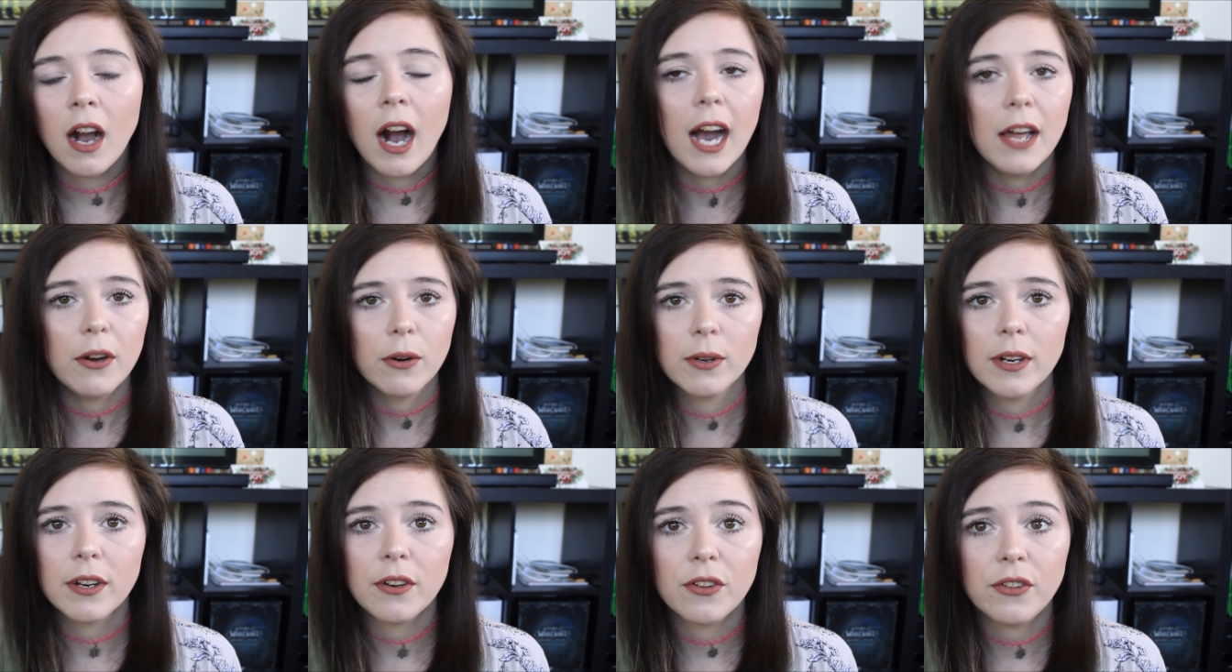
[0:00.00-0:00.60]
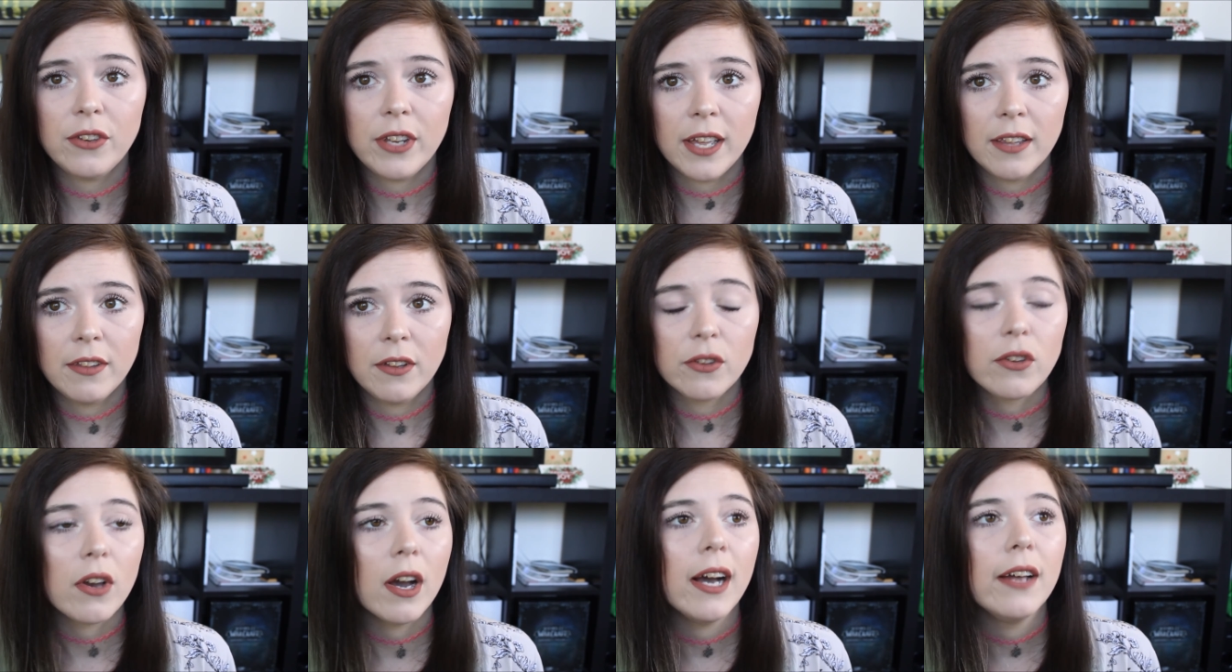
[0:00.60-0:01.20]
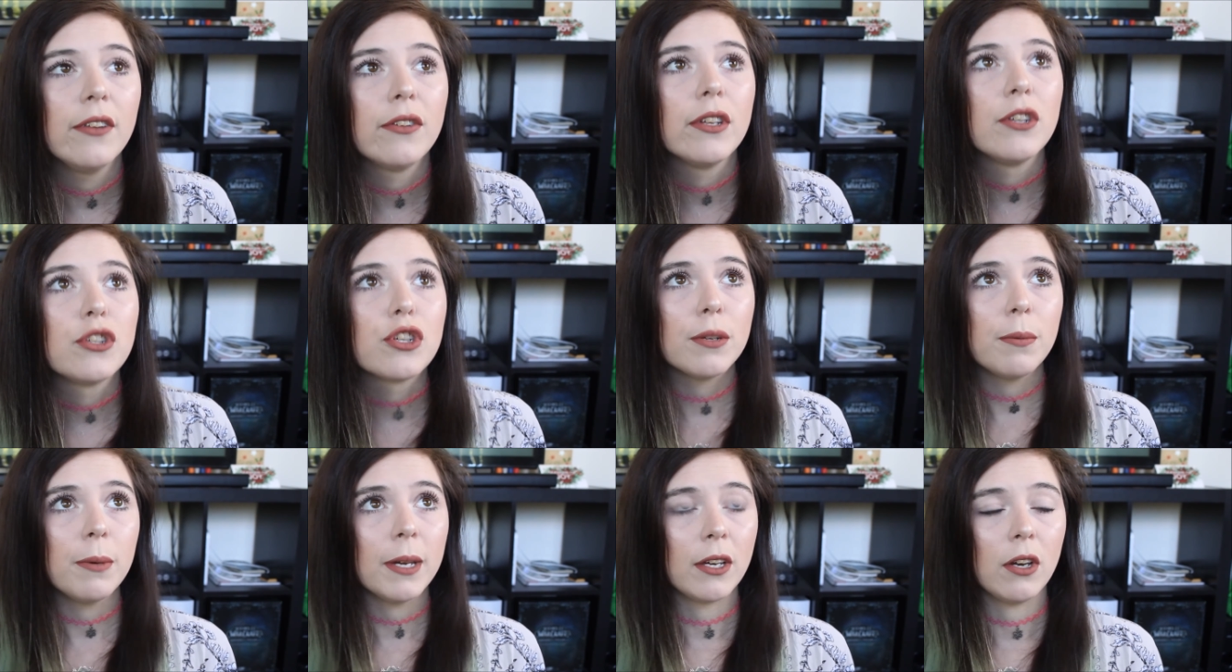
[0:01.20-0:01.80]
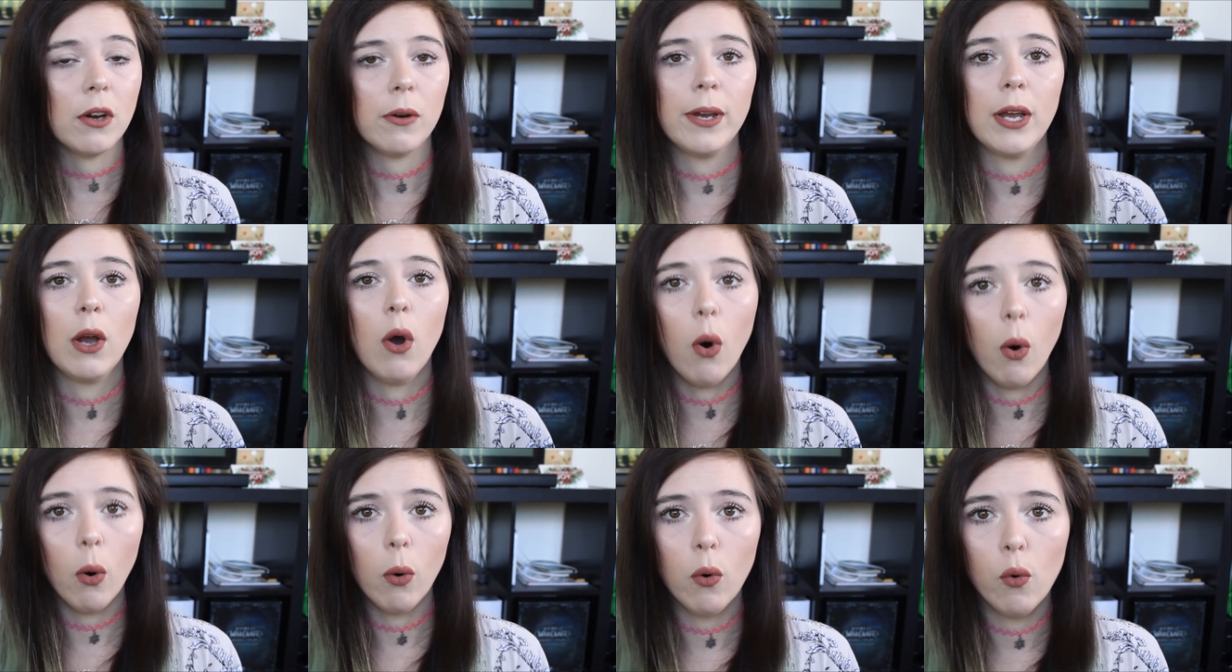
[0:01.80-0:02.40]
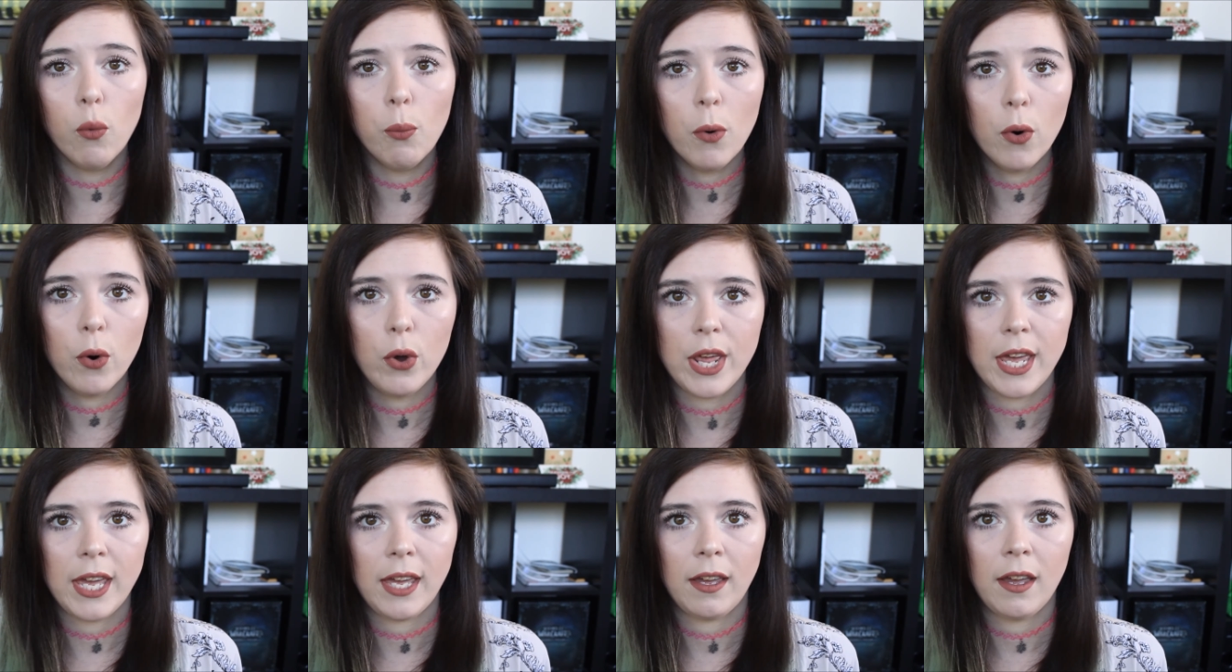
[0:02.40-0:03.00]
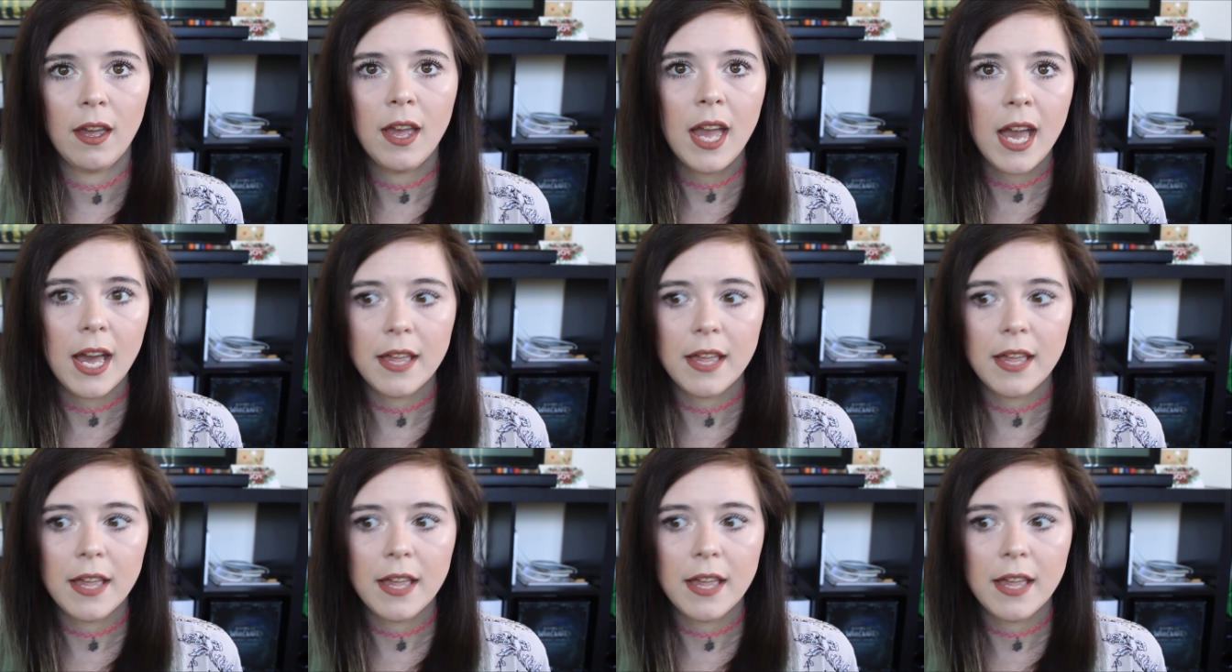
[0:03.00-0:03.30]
I don't understand, this guy's literally been going all morning,